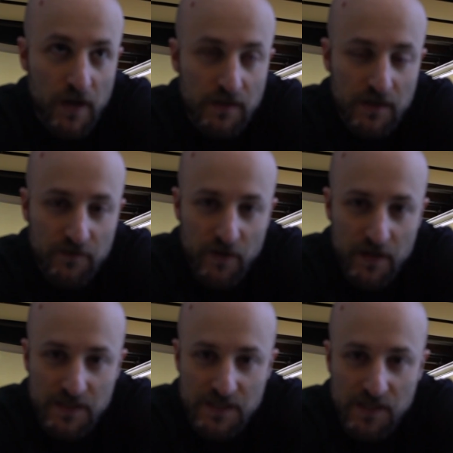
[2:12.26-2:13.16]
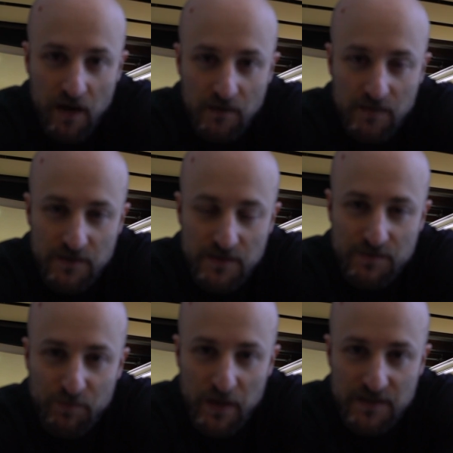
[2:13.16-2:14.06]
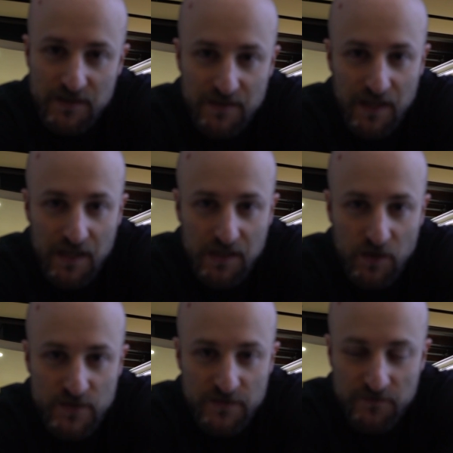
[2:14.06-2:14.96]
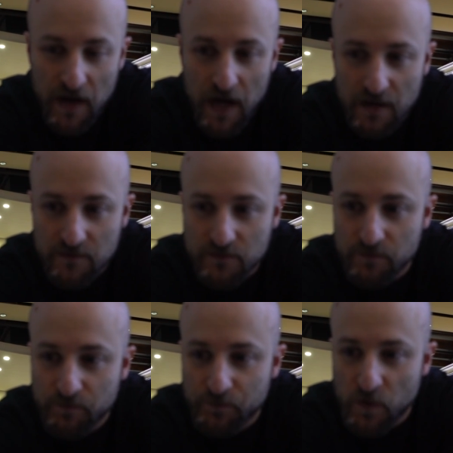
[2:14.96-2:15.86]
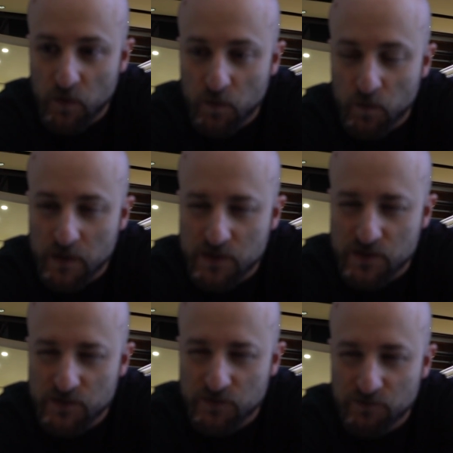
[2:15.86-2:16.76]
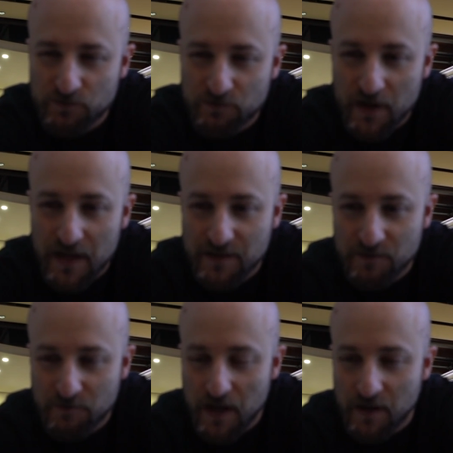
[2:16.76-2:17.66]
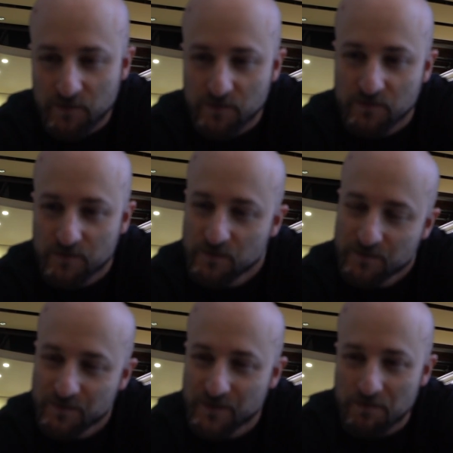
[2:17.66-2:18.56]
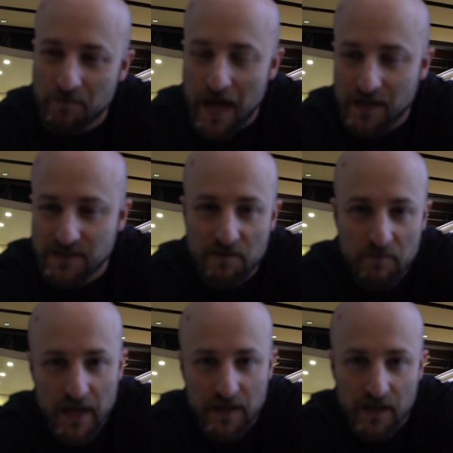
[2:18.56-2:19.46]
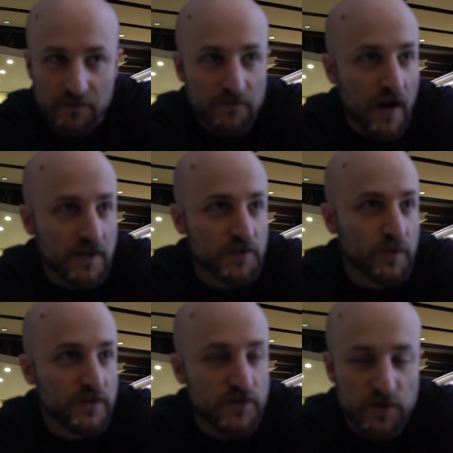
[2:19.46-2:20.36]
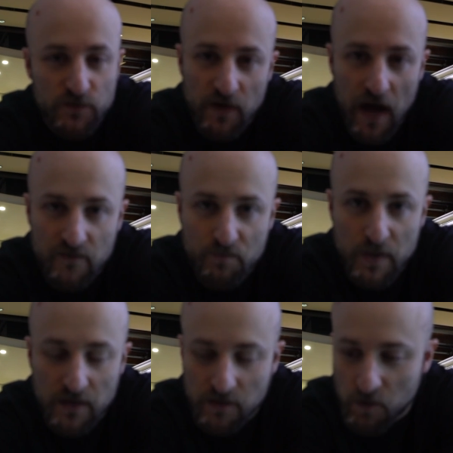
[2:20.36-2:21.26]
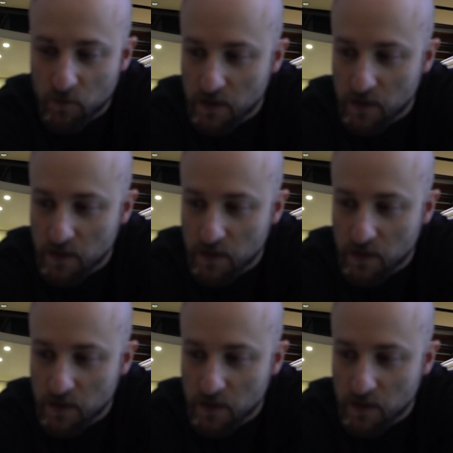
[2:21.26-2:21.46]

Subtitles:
when converted to dollars brings it to like close to 5, which is right around the max I made at a Foxwoods 2.5 PLO